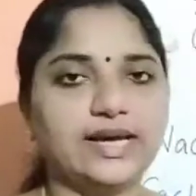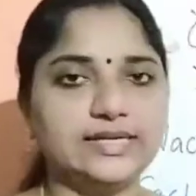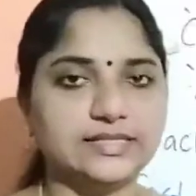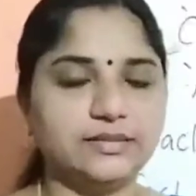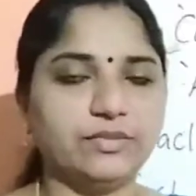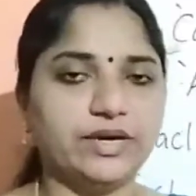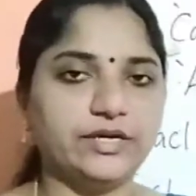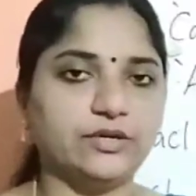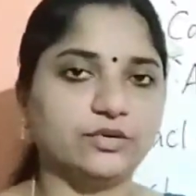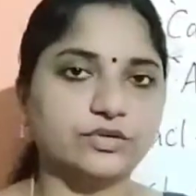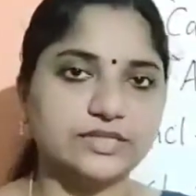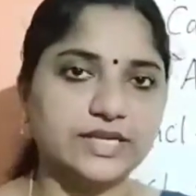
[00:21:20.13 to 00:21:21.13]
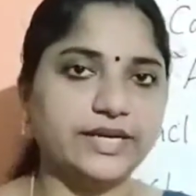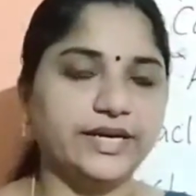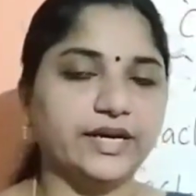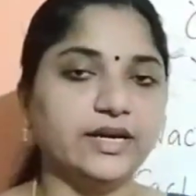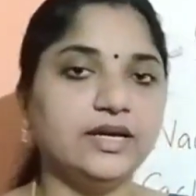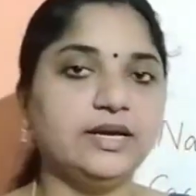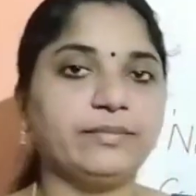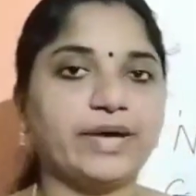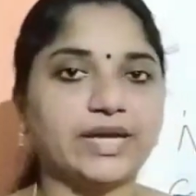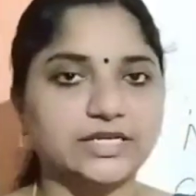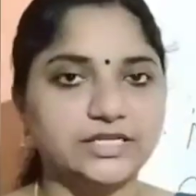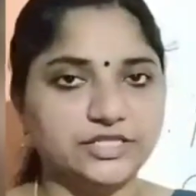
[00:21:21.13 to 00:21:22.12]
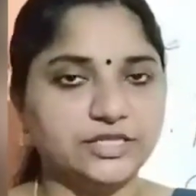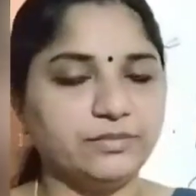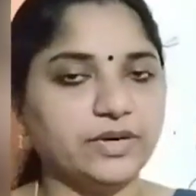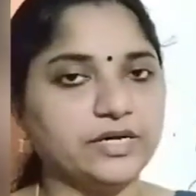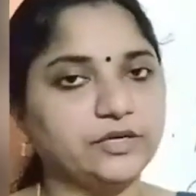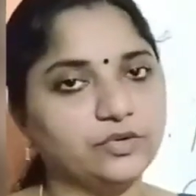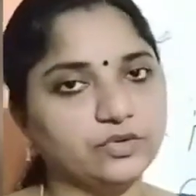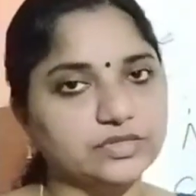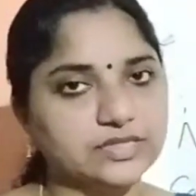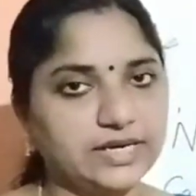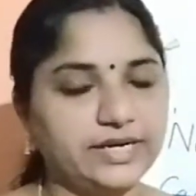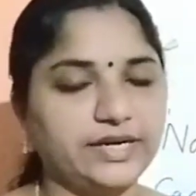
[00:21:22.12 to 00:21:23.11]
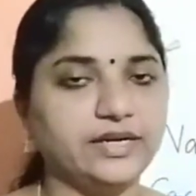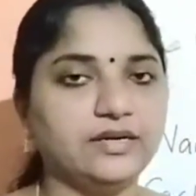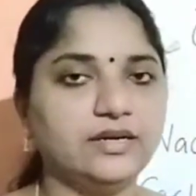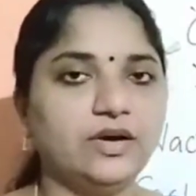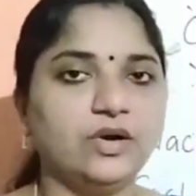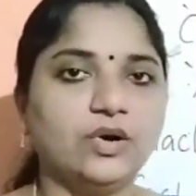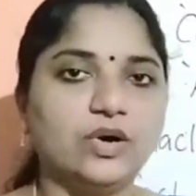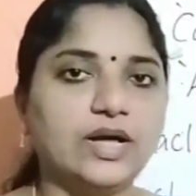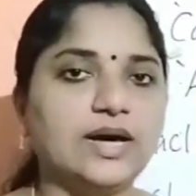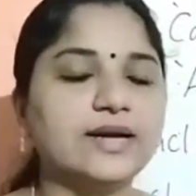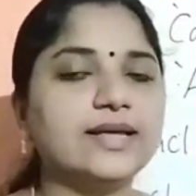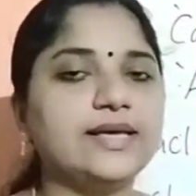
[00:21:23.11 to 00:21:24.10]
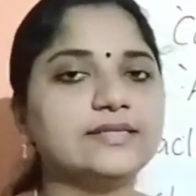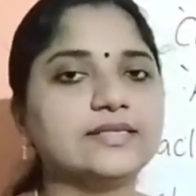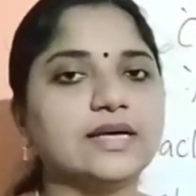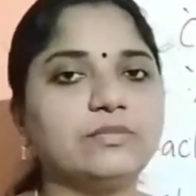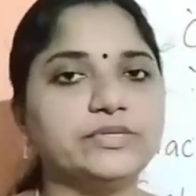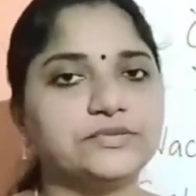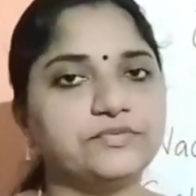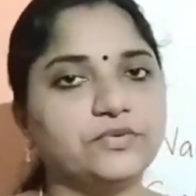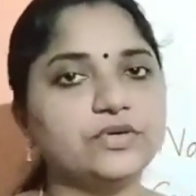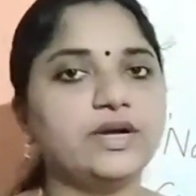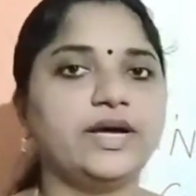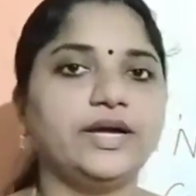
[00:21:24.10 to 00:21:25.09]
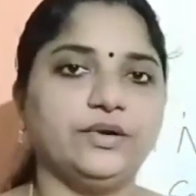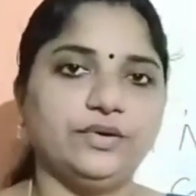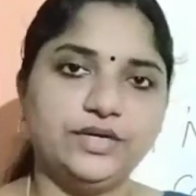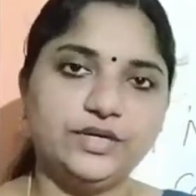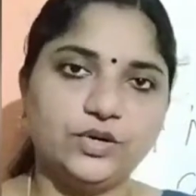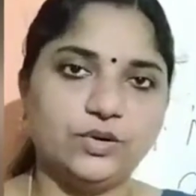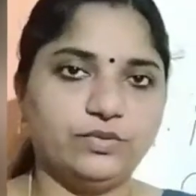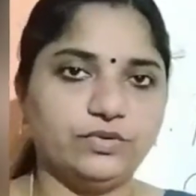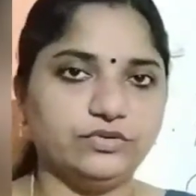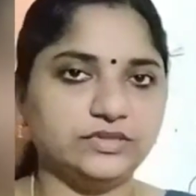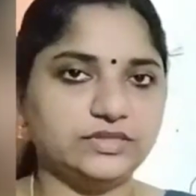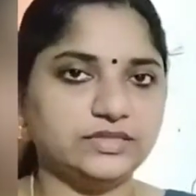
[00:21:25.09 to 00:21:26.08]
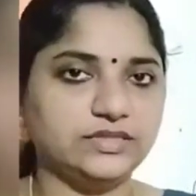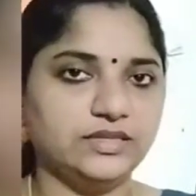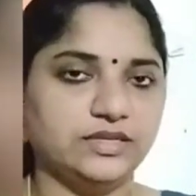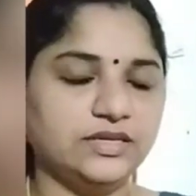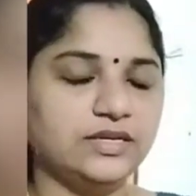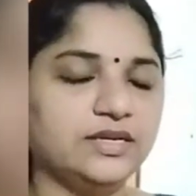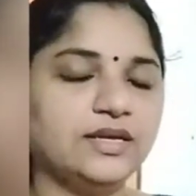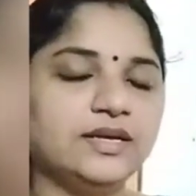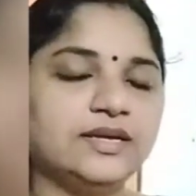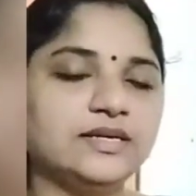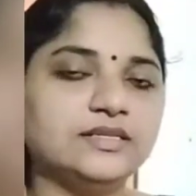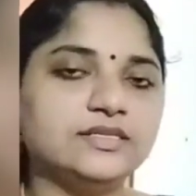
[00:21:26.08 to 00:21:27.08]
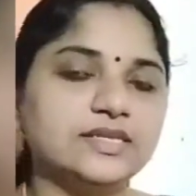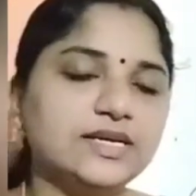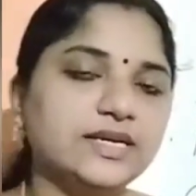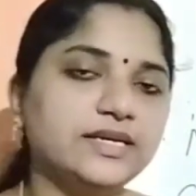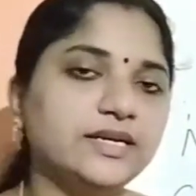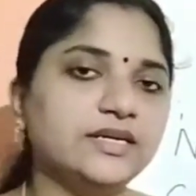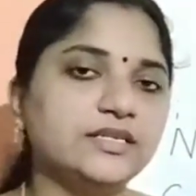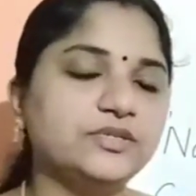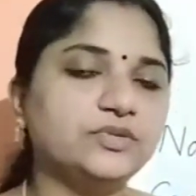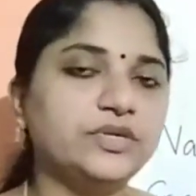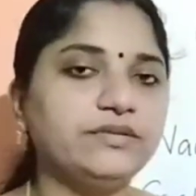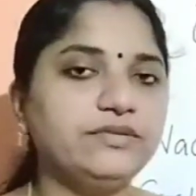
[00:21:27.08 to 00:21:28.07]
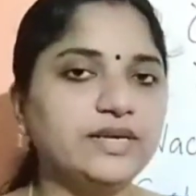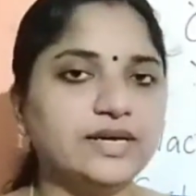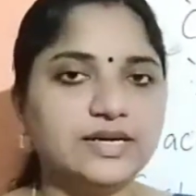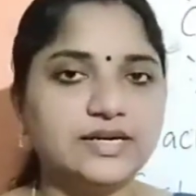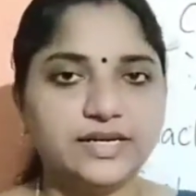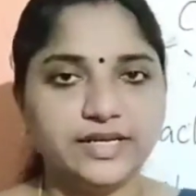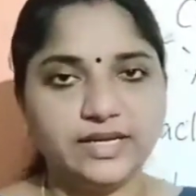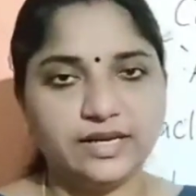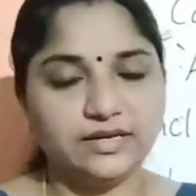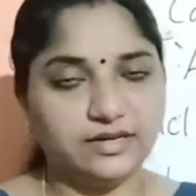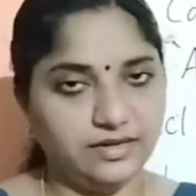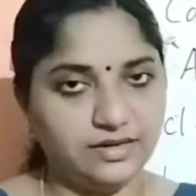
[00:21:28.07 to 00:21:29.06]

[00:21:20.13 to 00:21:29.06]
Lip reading: calcium hydroxide, magnesium hydroxide. All are examples for ionic compounds. Children, today we are learning,